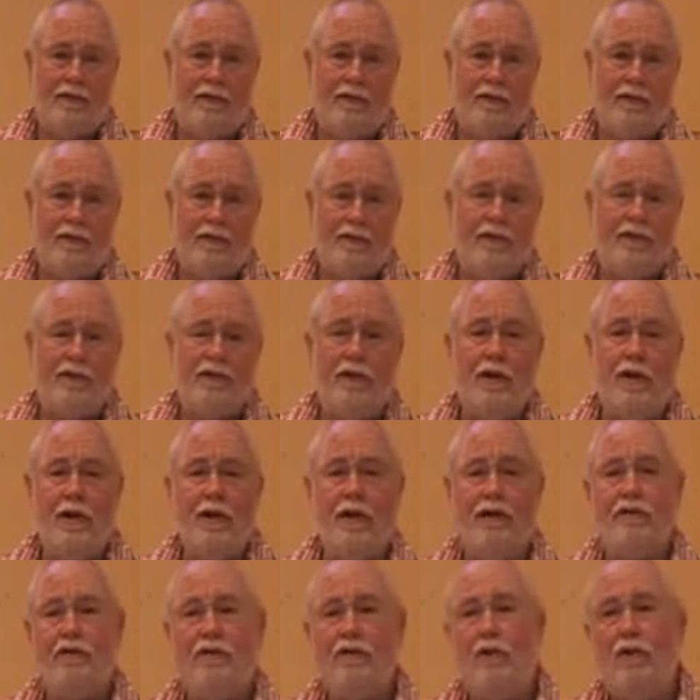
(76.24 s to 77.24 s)
See, Krishna
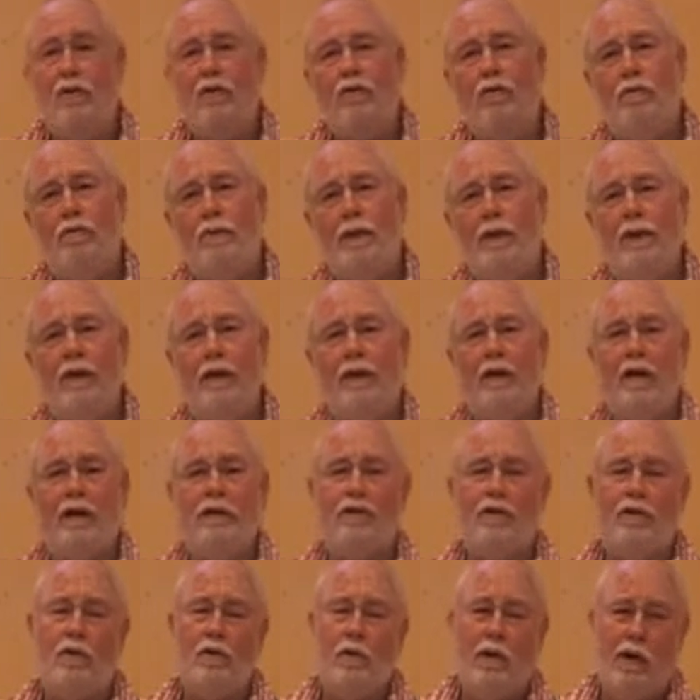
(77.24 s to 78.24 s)
has so many
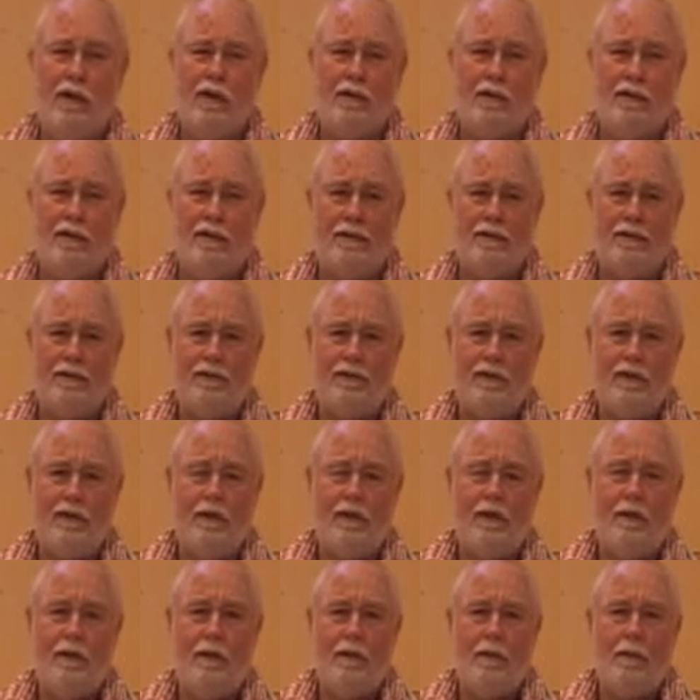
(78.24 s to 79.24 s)
nice qualities.
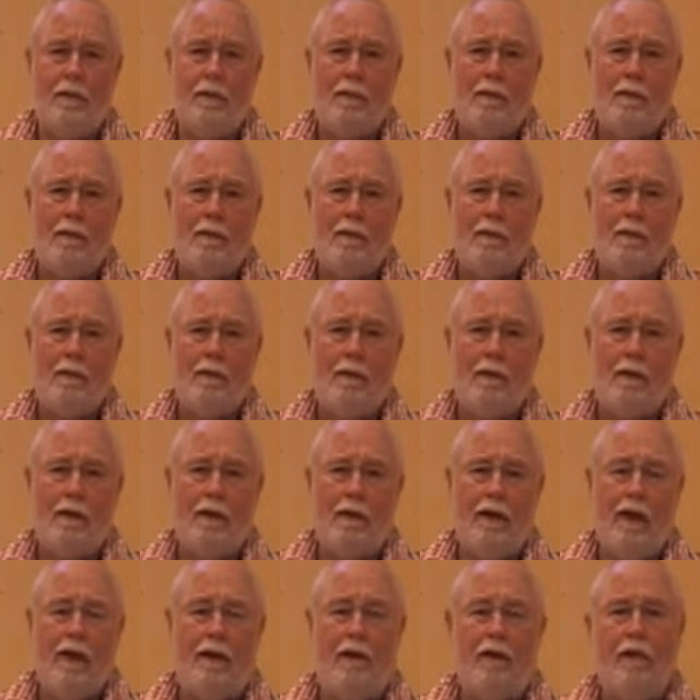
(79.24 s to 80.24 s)

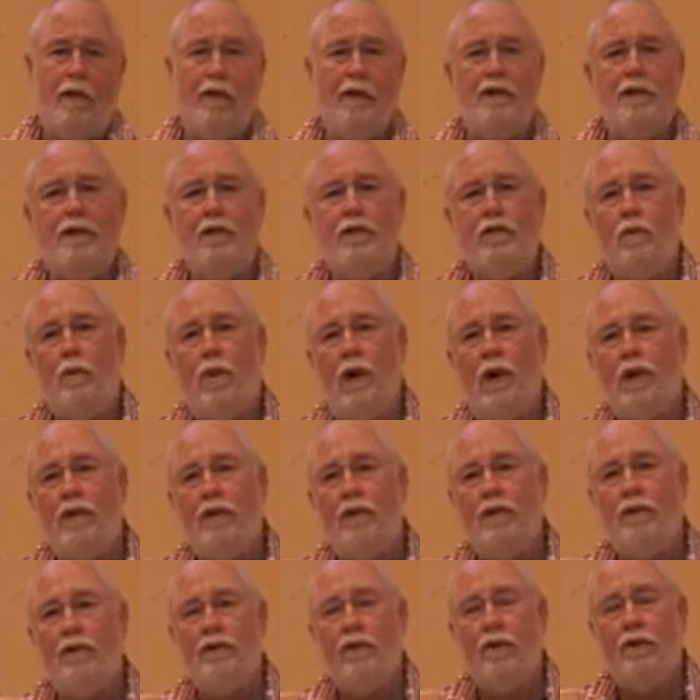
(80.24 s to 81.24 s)
And all these
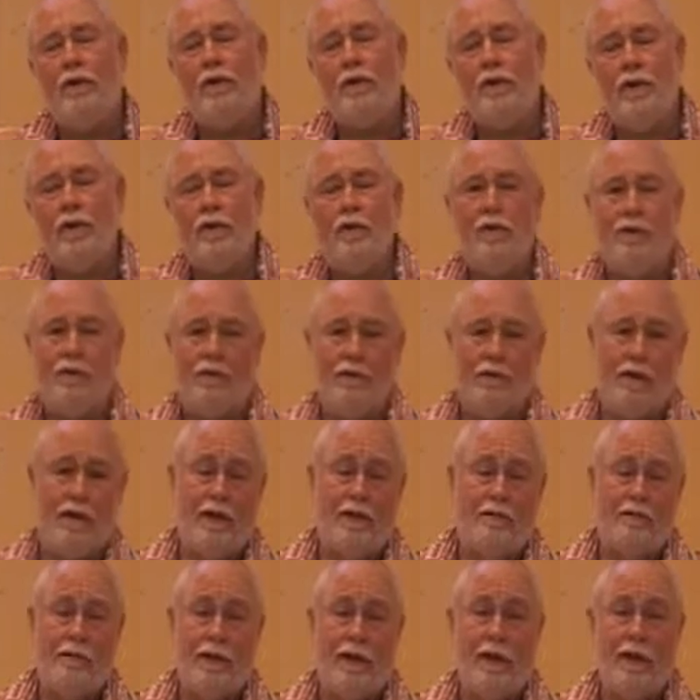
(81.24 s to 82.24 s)
qualities are eternal.
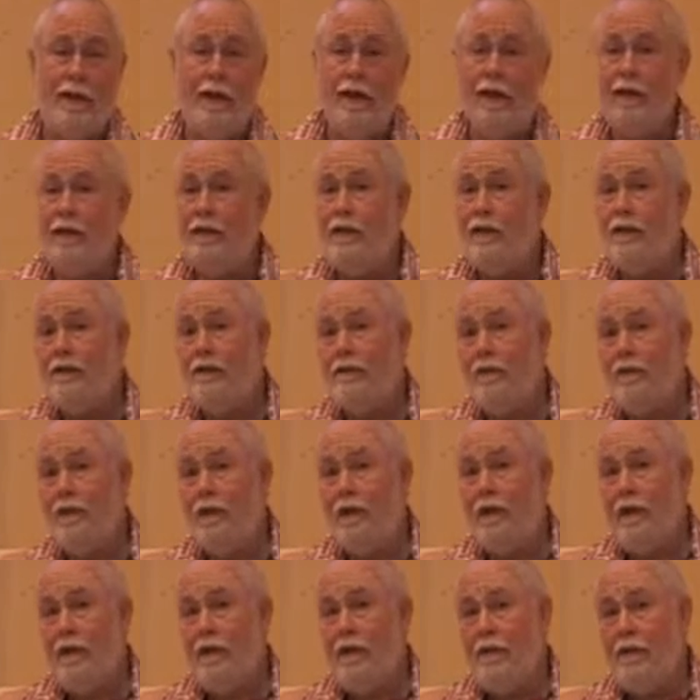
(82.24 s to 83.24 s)
They're beginningless,
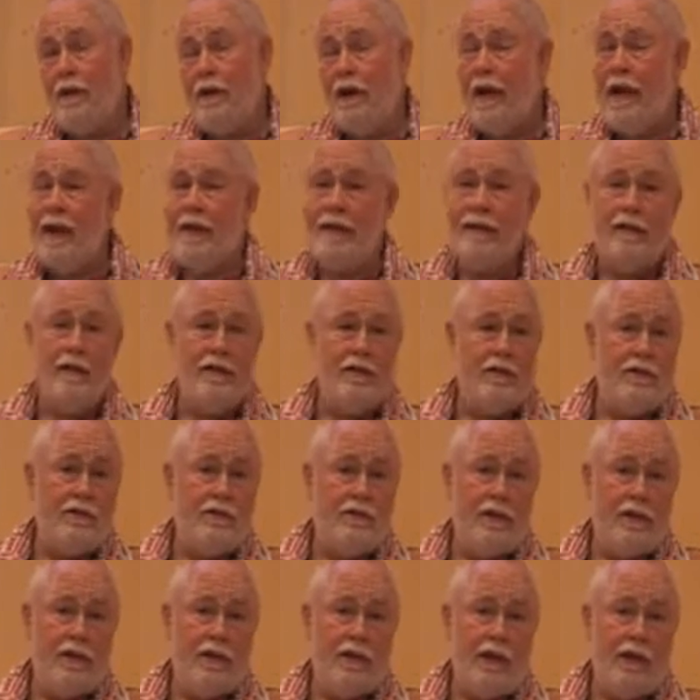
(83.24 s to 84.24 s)
they're
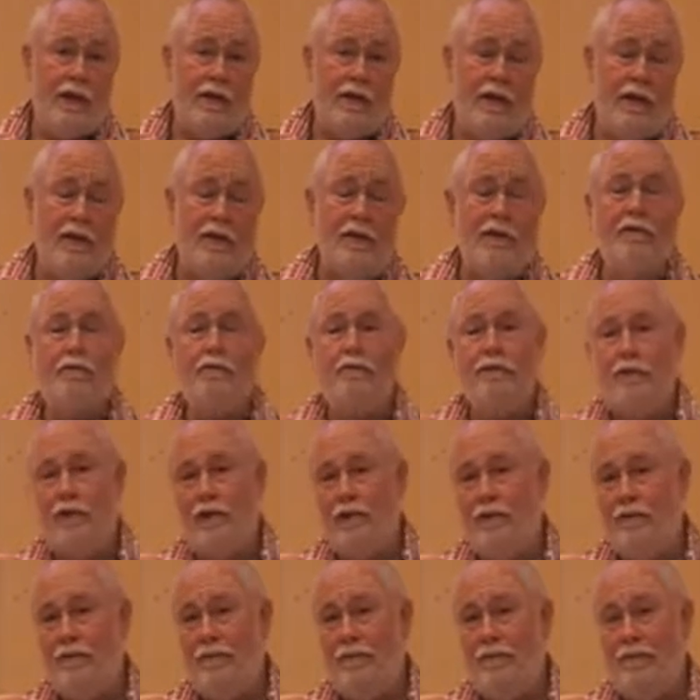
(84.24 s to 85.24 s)
endless, and they're
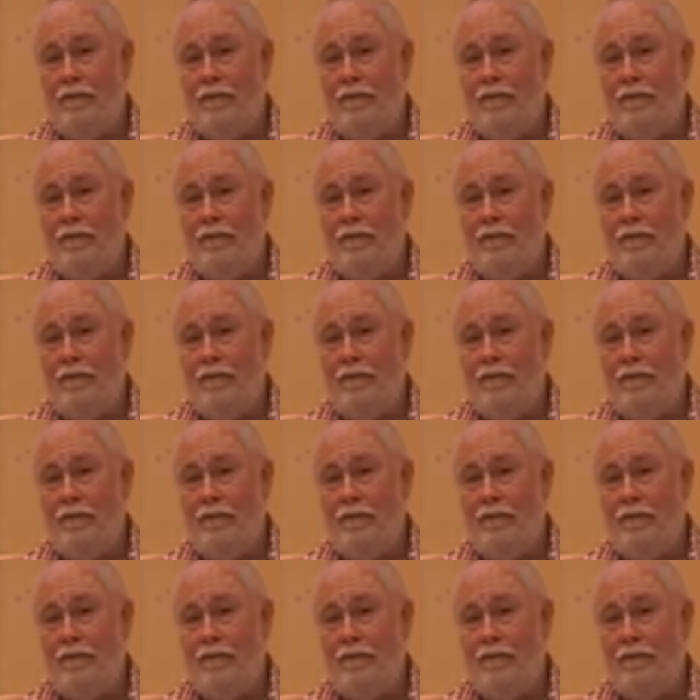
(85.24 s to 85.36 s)
infinite.